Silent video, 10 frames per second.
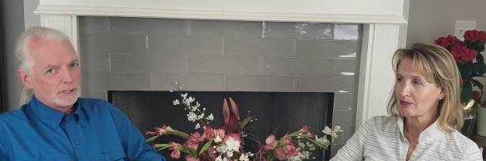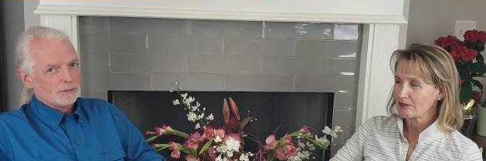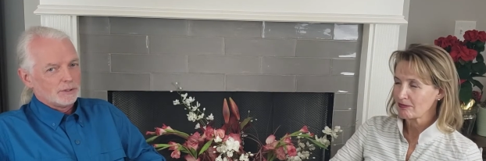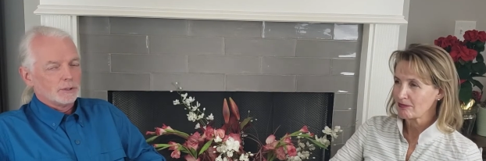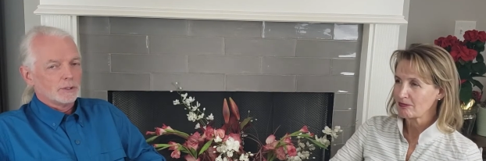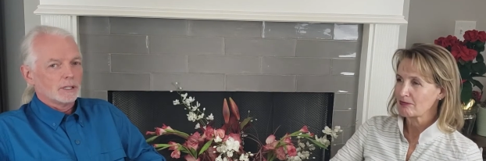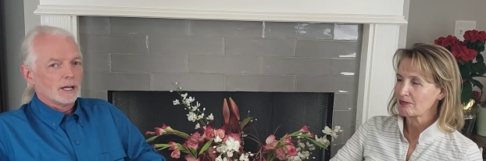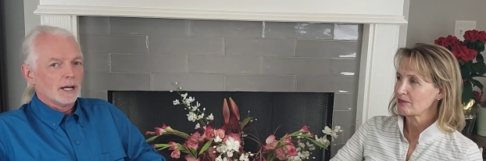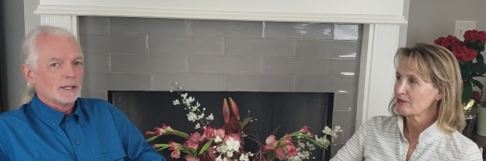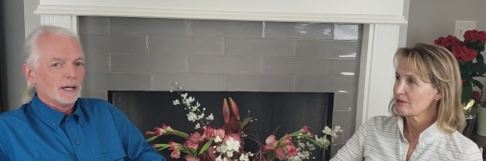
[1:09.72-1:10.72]
Speaker 1: even though
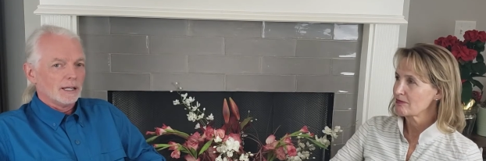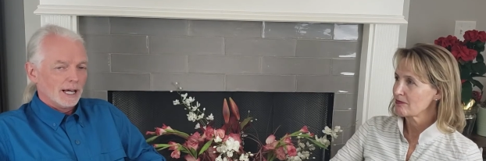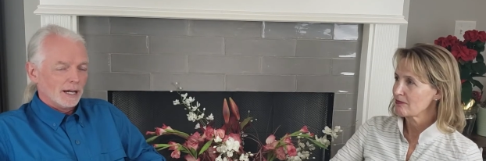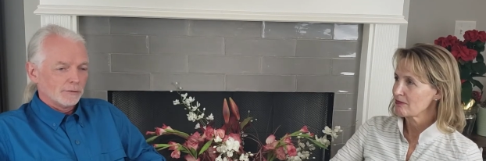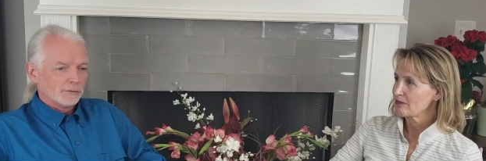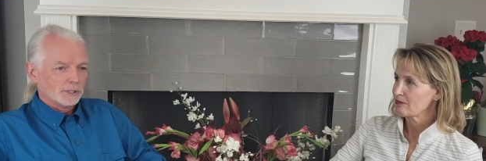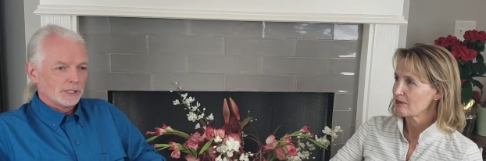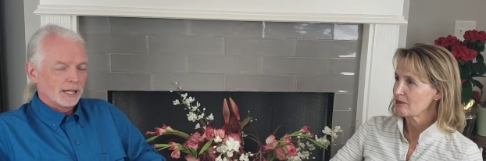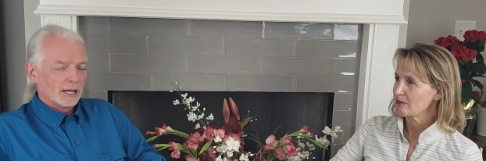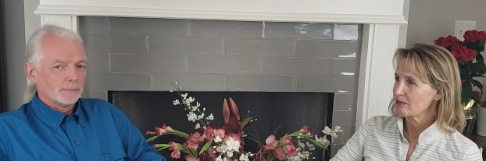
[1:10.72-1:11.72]
God allowed for it
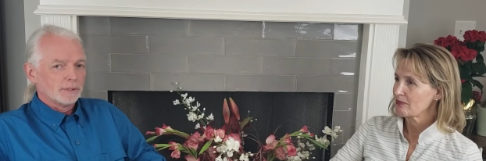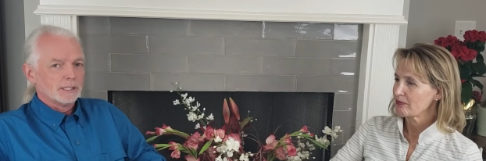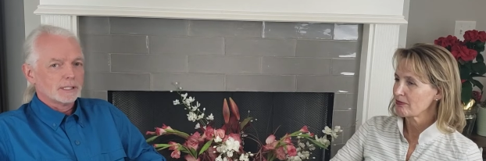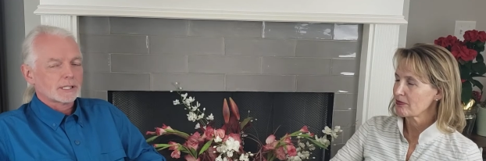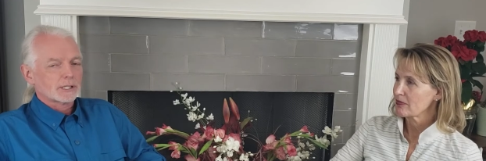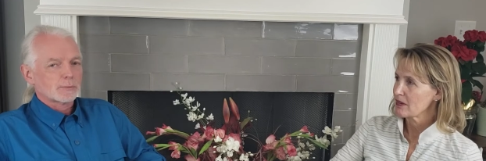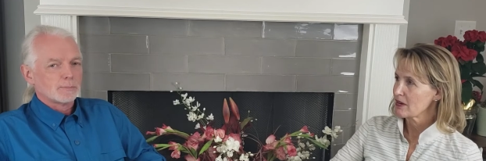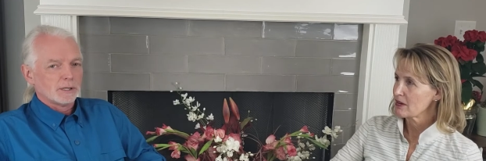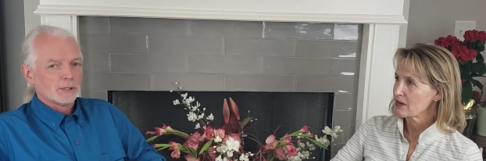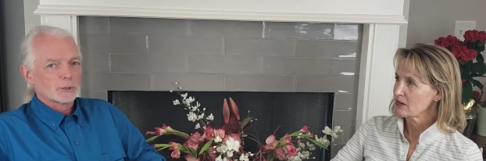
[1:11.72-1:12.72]
to happen. It's the
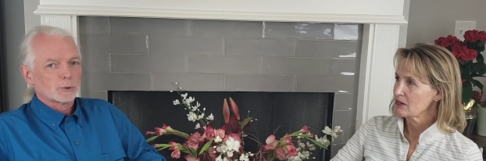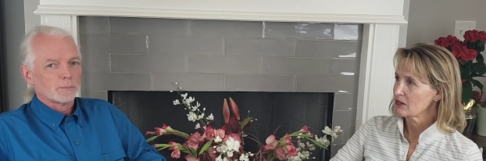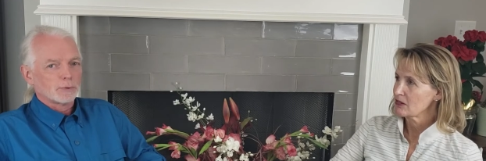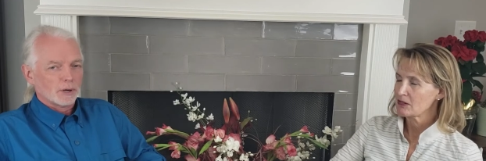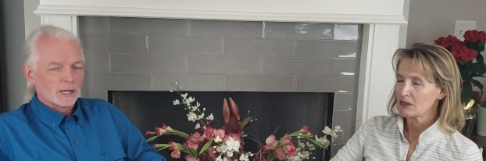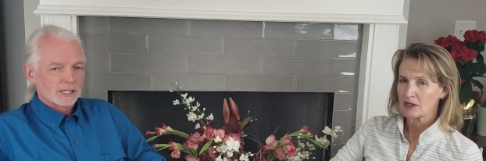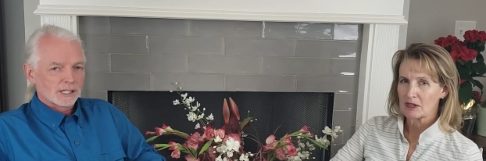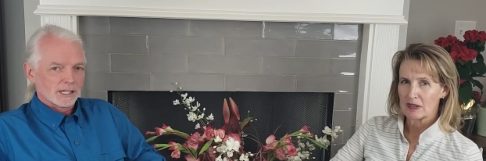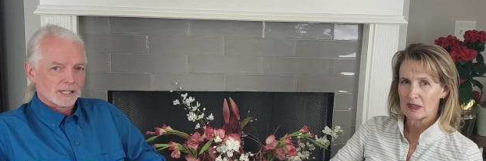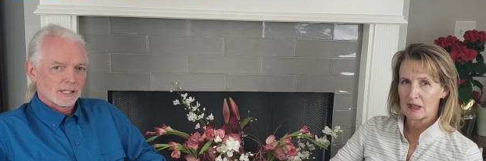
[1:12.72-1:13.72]
spiritual
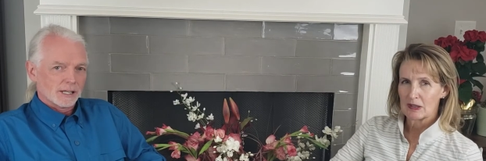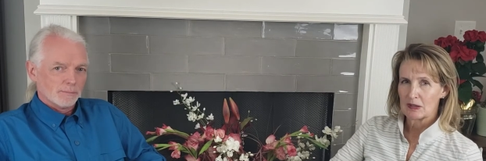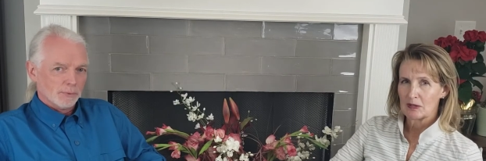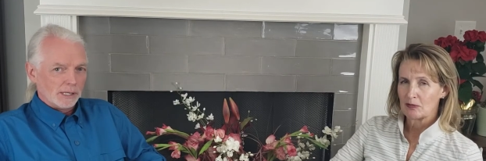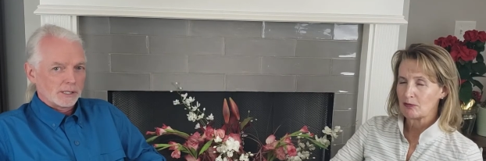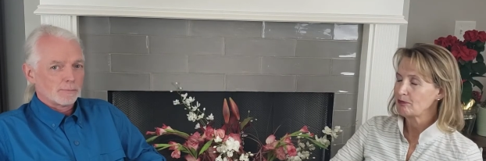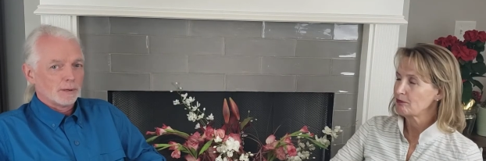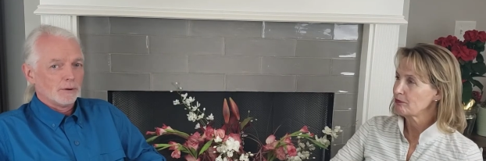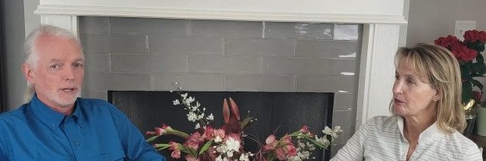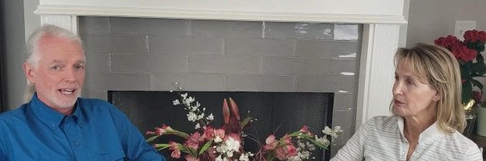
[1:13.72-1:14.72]
process that brings
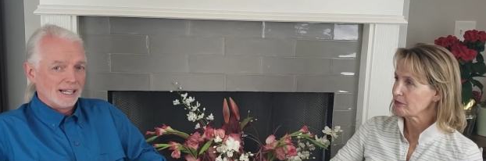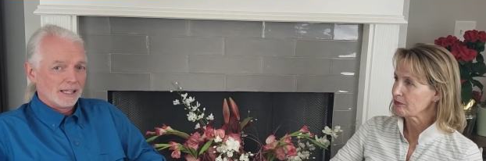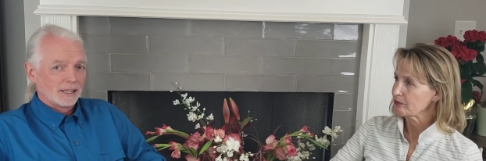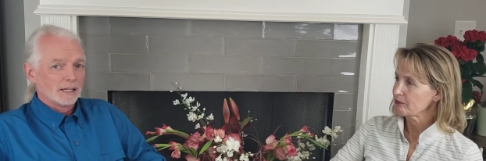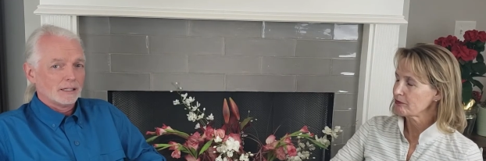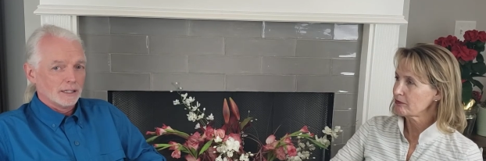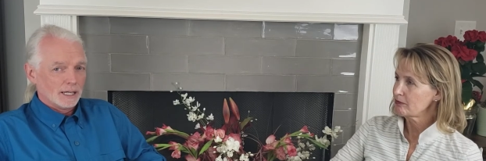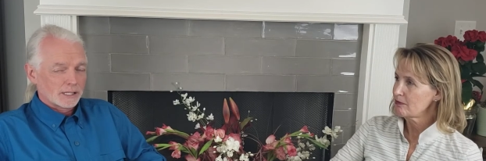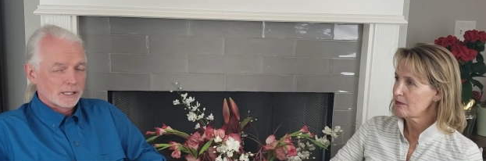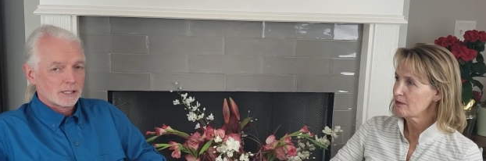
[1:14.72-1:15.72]
about anything
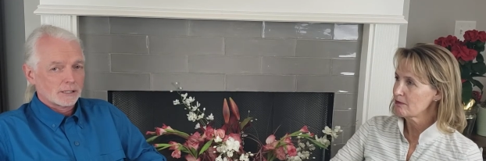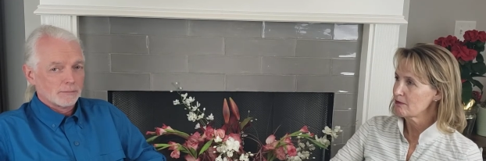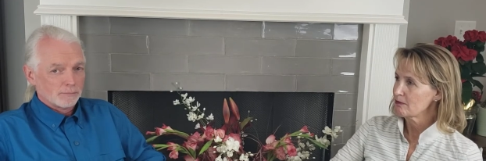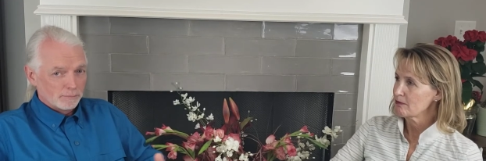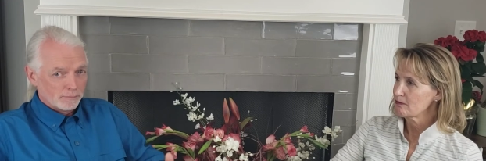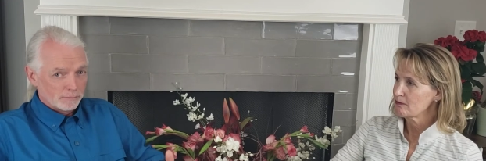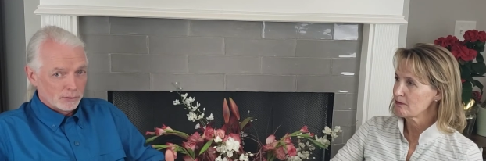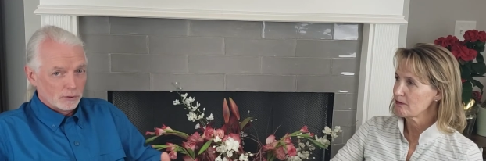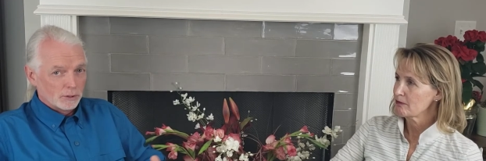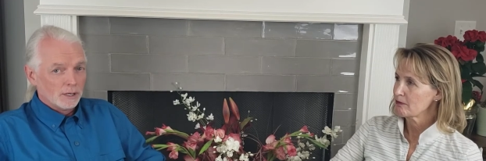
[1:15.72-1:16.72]
less than
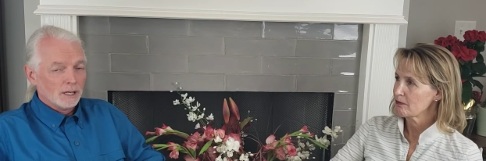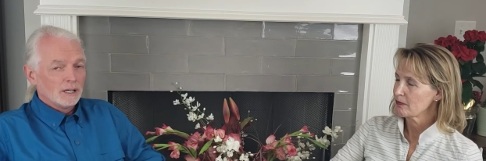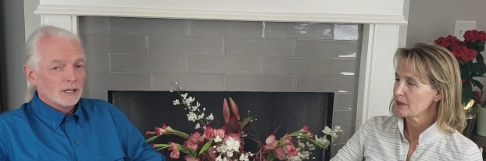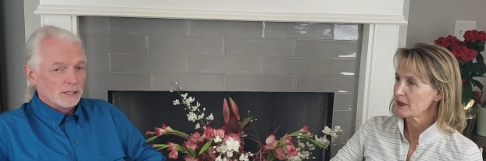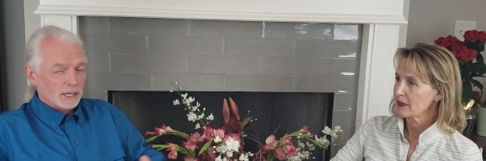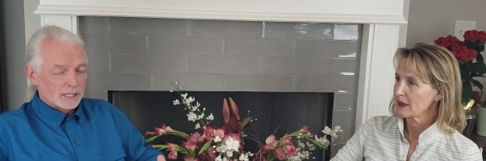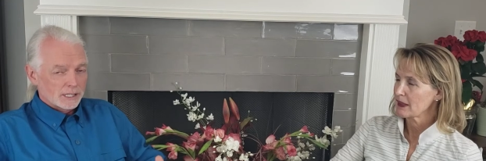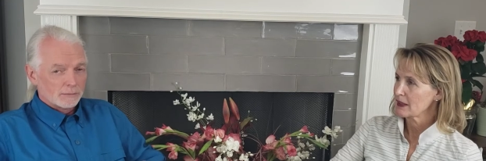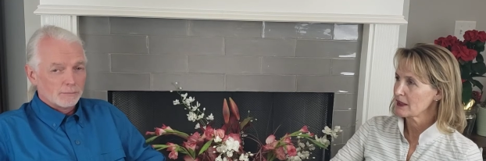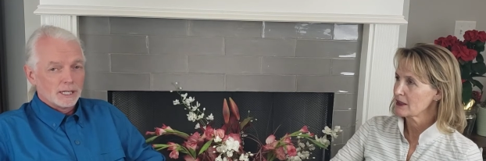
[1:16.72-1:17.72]
pure, less
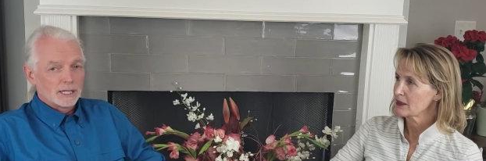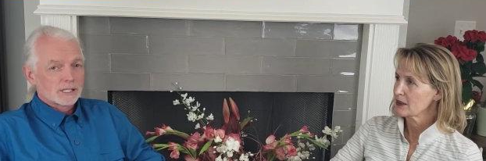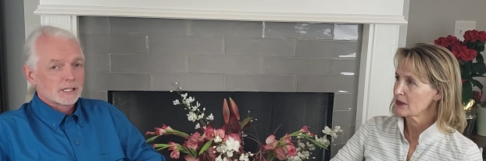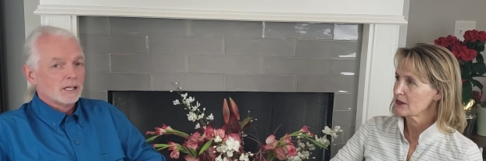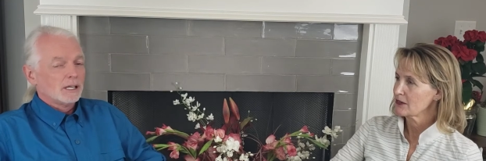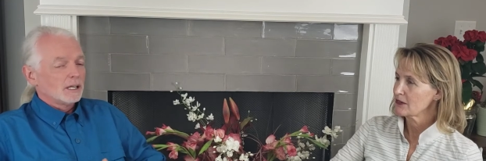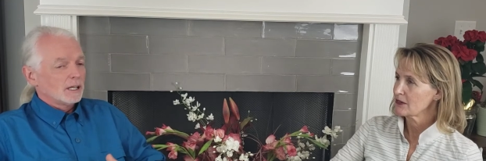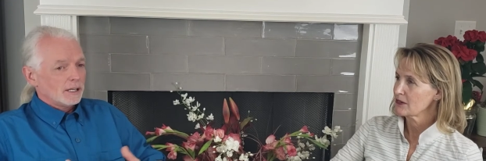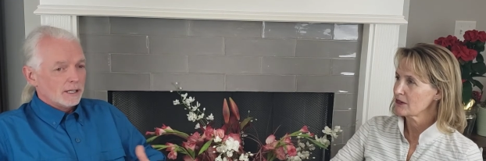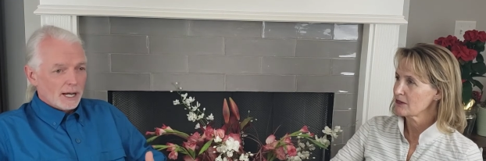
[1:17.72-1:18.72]
than blessed,
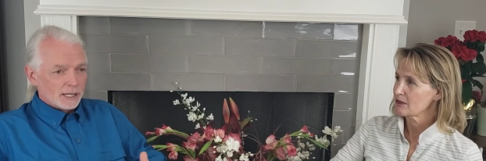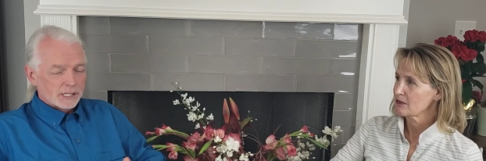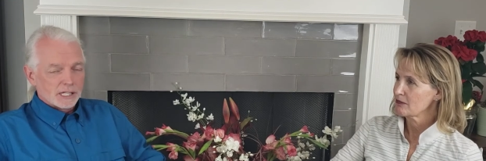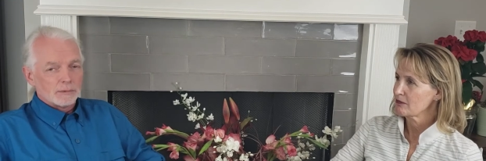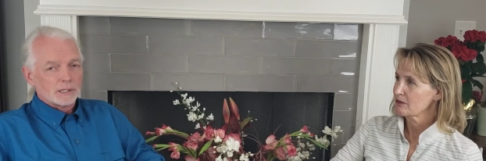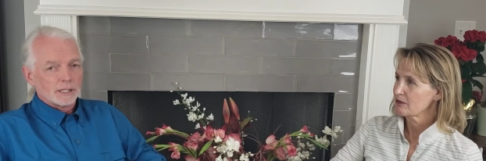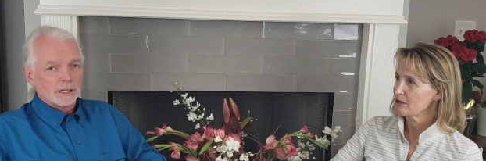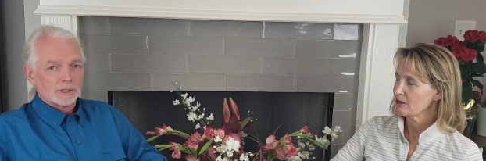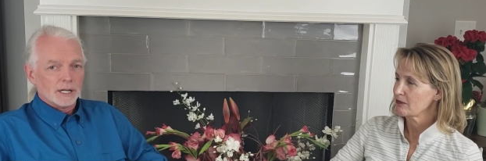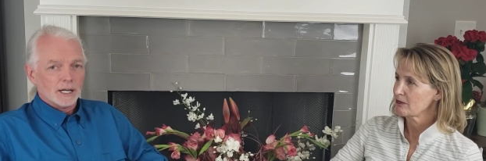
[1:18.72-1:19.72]
not seemingly
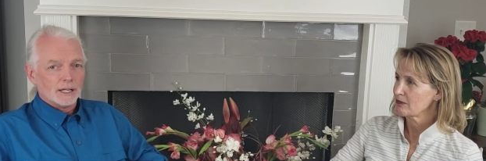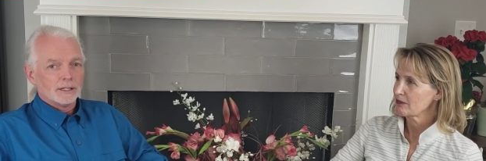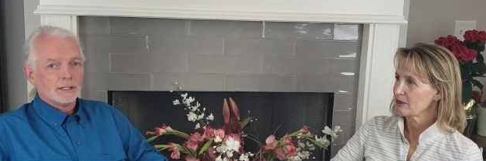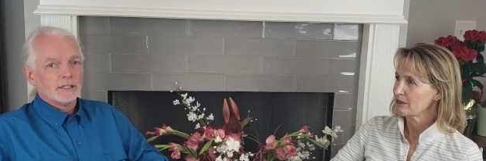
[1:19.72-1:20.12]
of God.